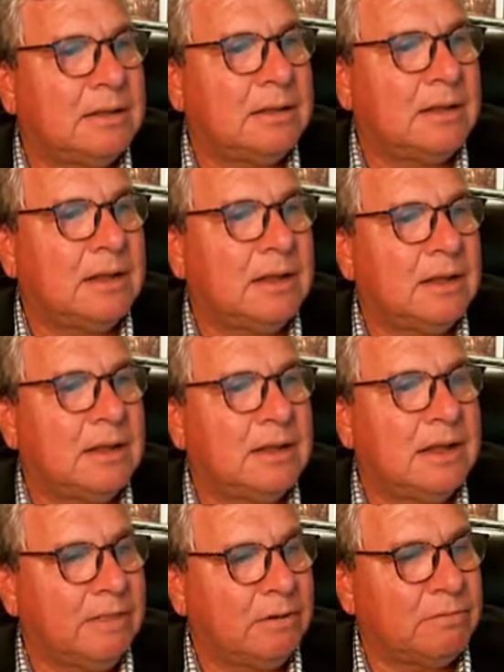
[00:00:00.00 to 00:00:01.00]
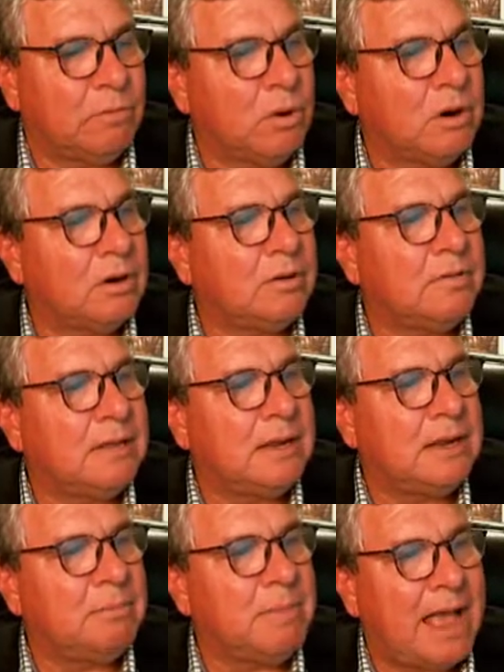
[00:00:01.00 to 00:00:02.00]
and therefore
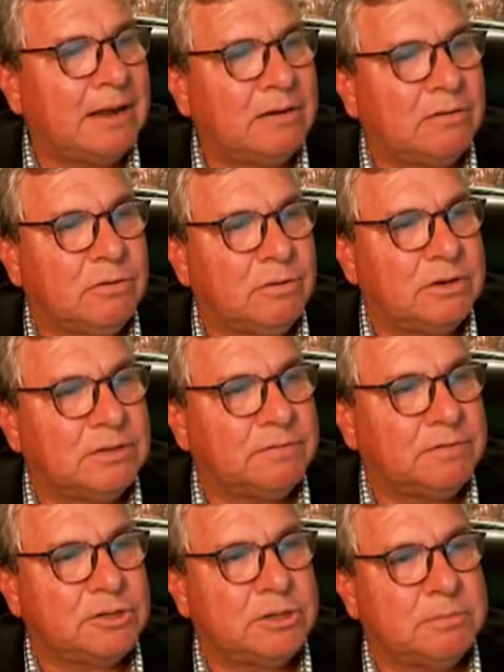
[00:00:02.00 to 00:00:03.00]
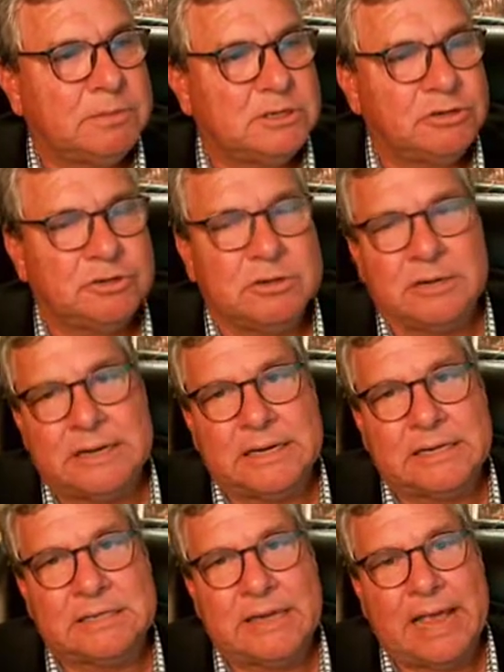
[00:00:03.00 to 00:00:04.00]
the magnitude as a function of position
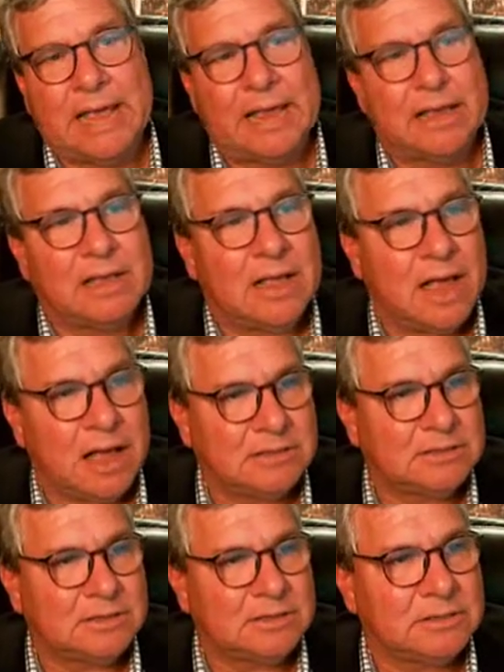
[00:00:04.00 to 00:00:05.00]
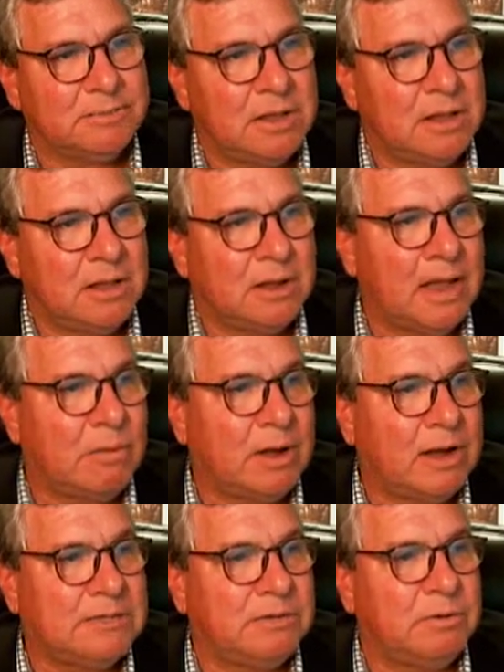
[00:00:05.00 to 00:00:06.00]
is a constant.
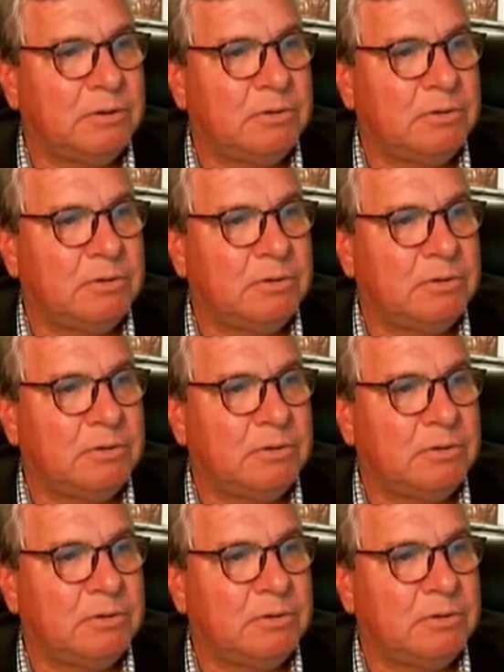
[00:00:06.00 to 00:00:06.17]
Likewise, if we were to